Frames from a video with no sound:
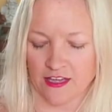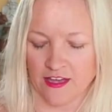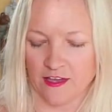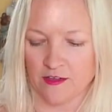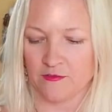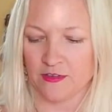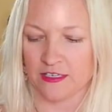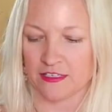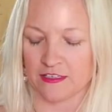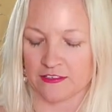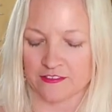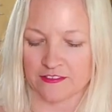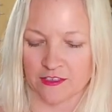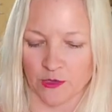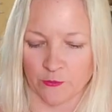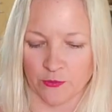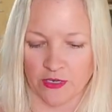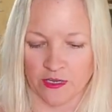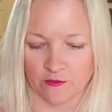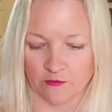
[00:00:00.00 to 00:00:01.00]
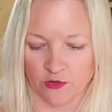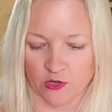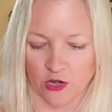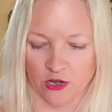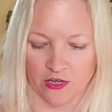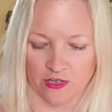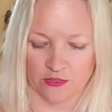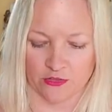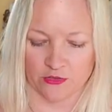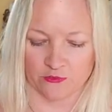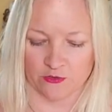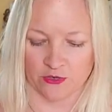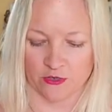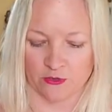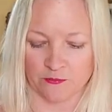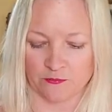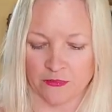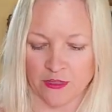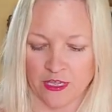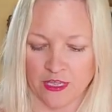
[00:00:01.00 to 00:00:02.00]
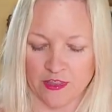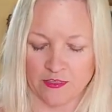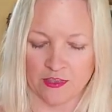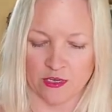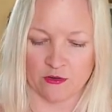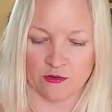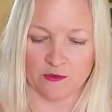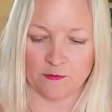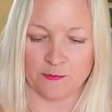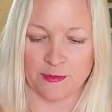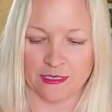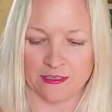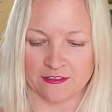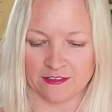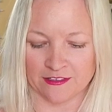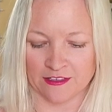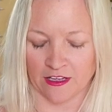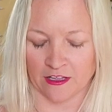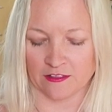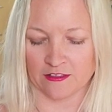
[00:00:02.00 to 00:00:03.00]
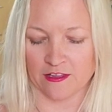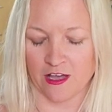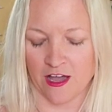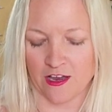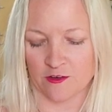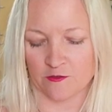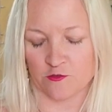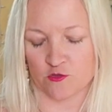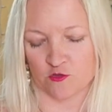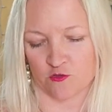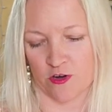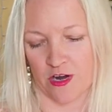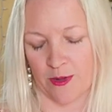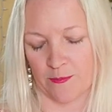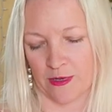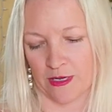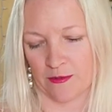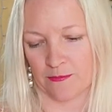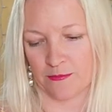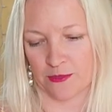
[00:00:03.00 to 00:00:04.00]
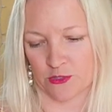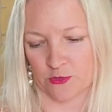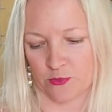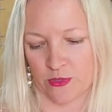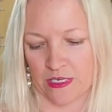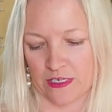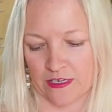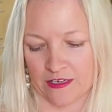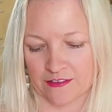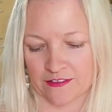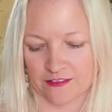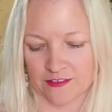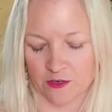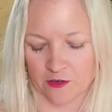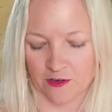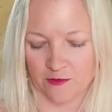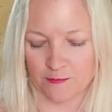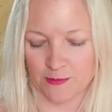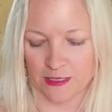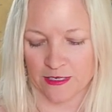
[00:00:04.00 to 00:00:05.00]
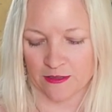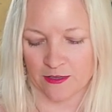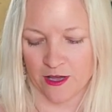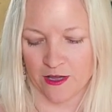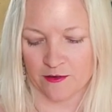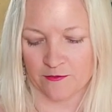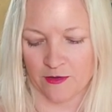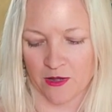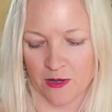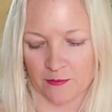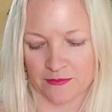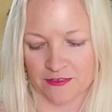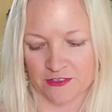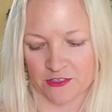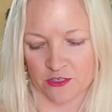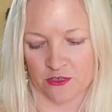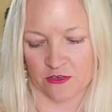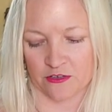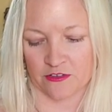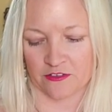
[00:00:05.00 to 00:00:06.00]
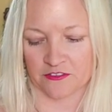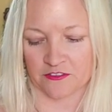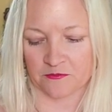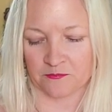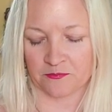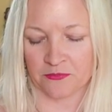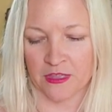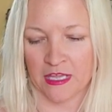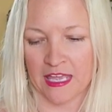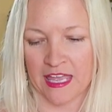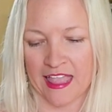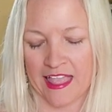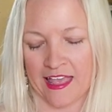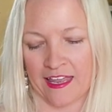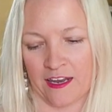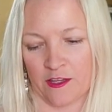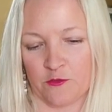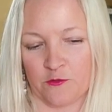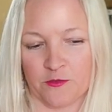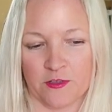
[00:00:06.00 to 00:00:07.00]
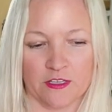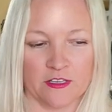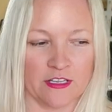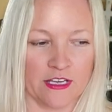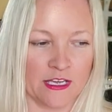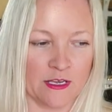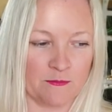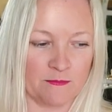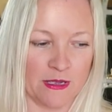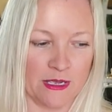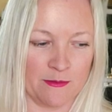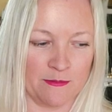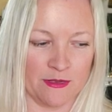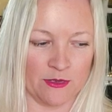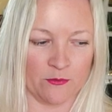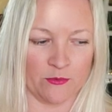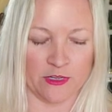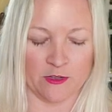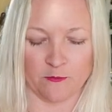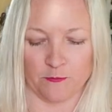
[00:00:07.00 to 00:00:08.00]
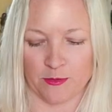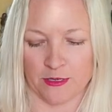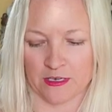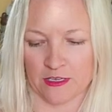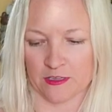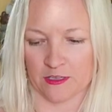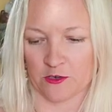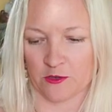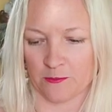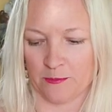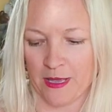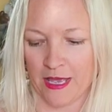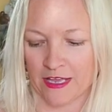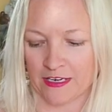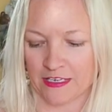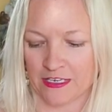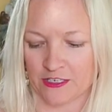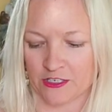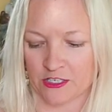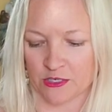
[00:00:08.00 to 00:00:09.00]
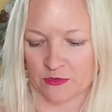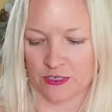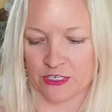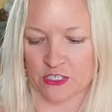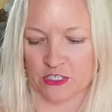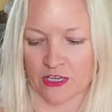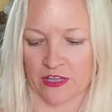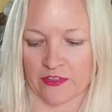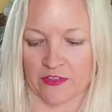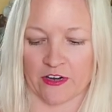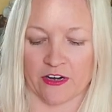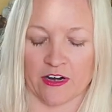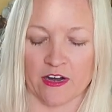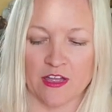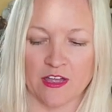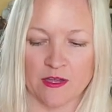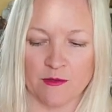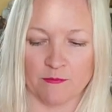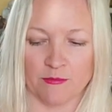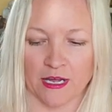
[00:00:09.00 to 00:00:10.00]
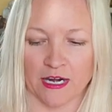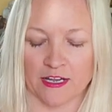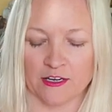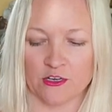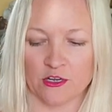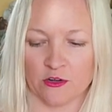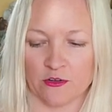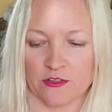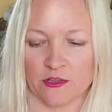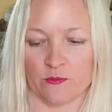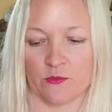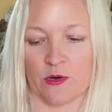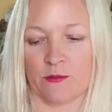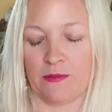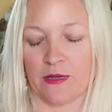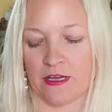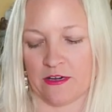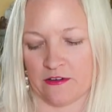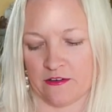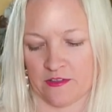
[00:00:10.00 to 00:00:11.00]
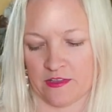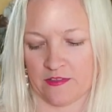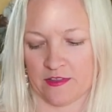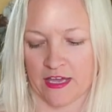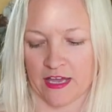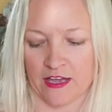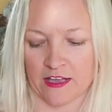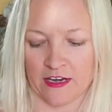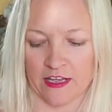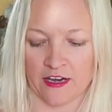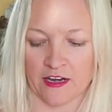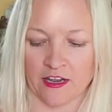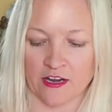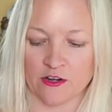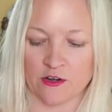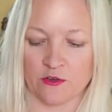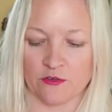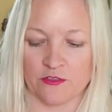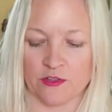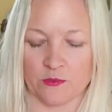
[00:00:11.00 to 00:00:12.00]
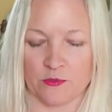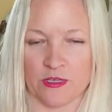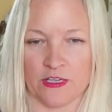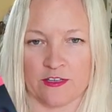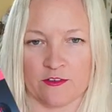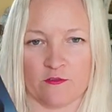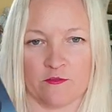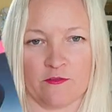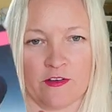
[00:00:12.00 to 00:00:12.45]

heaviness that we have gone through. There have been a lot of drama between us, there have been a lot of obstacles, and I feel like maybe we've been a little petty to each other, but I know that we're better than that, and I know that we can